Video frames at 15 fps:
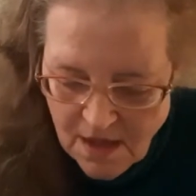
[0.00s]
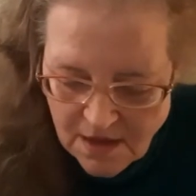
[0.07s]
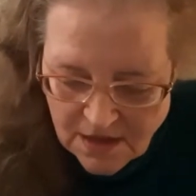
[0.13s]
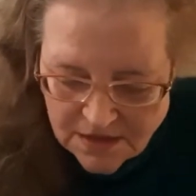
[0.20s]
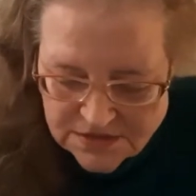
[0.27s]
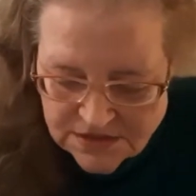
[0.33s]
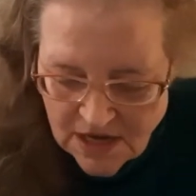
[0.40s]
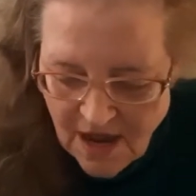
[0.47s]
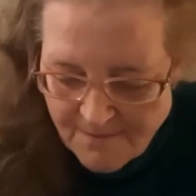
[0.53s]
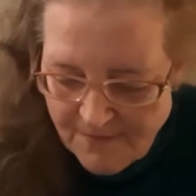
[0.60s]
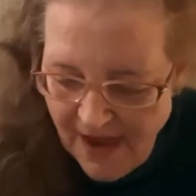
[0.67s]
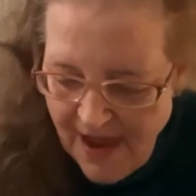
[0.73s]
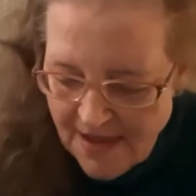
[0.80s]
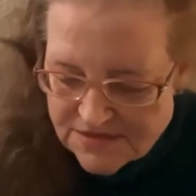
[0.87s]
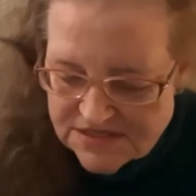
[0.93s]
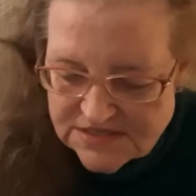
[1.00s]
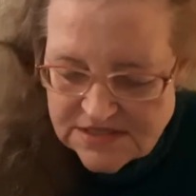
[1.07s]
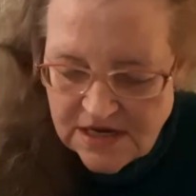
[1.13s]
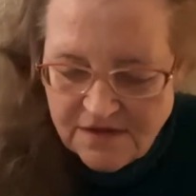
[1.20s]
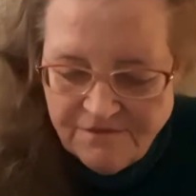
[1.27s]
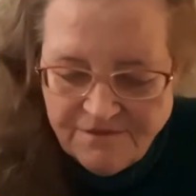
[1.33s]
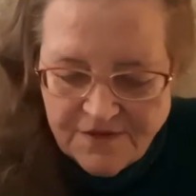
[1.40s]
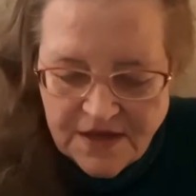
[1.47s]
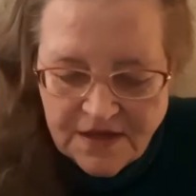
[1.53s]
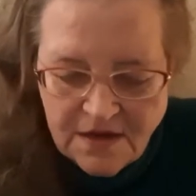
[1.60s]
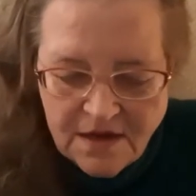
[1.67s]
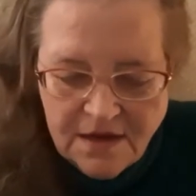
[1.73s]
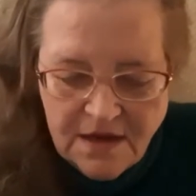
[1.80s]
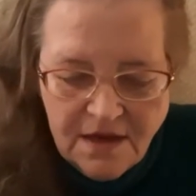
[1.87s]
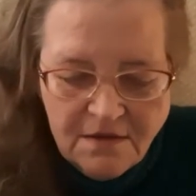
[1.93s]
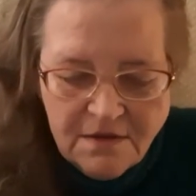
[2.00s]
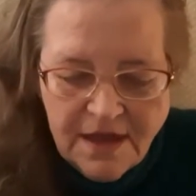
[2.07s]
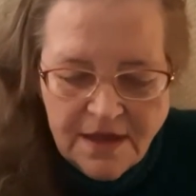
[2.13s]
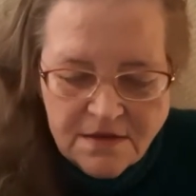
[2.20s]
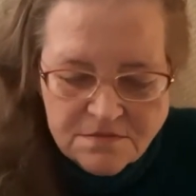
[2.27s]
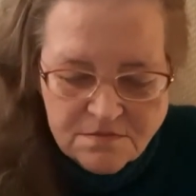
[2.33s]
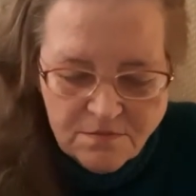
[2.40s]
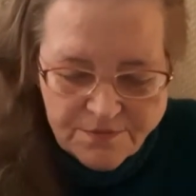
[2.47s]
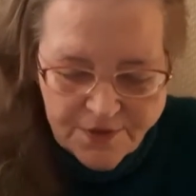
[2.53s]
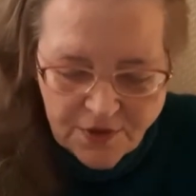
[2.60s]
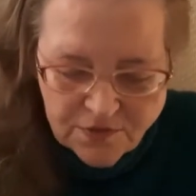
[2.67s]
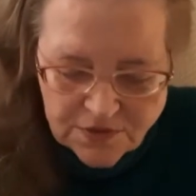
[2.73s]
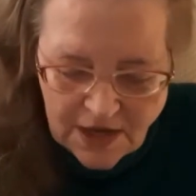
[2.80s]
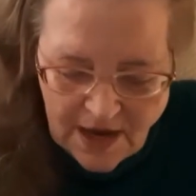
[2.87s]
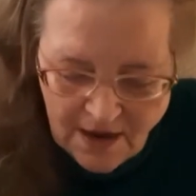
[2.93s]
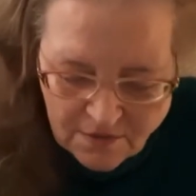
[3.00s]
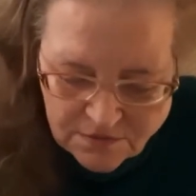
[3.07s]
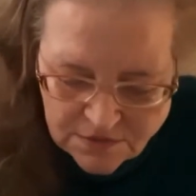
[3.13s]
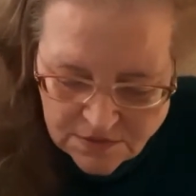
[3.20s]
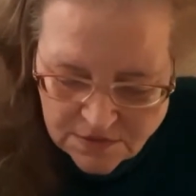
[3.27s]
it's not bad stiff. It, it'll get broke down.